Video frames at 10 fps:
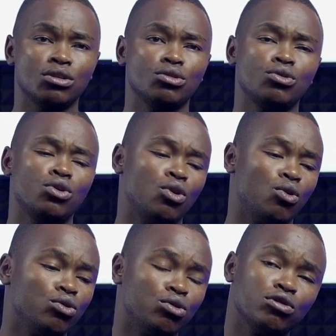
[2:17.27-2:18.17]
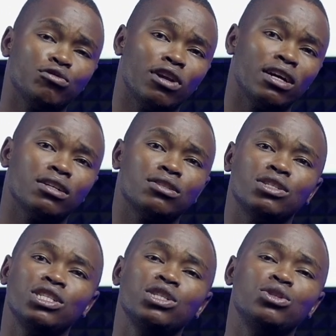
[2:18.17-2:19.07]
So on those flyers,
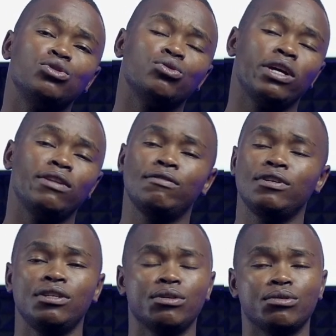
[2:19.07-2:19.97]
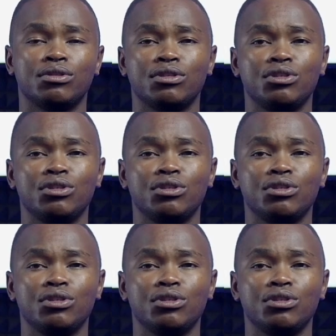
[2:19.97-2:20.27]
you need to add videos,